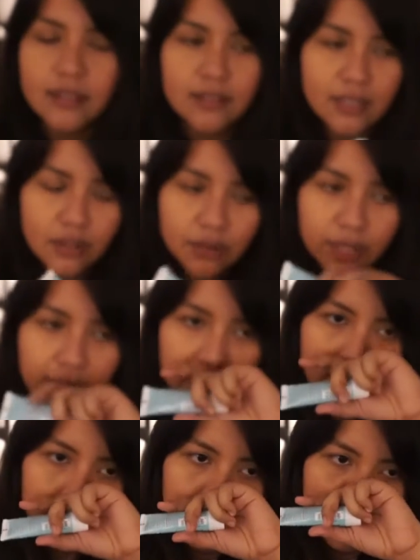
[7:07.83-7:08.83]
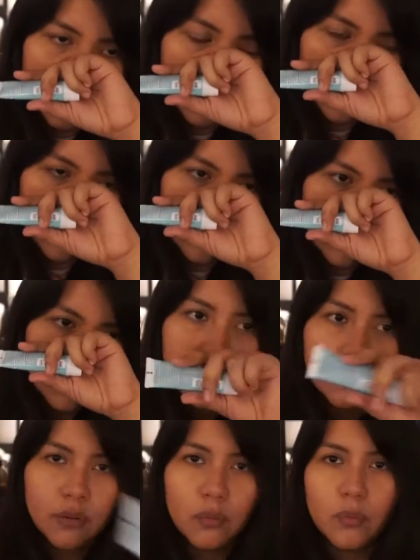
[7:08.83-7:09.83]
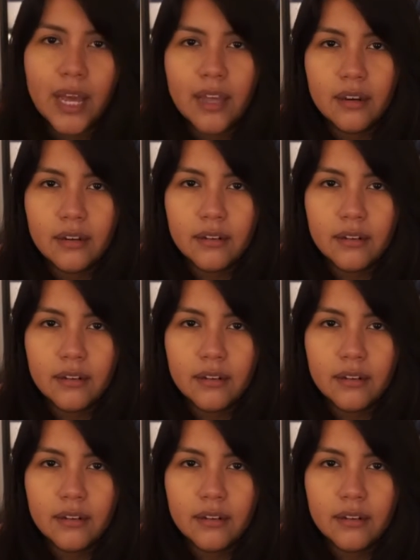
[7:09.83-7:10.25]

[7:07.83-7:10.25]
because I know that I have the the wet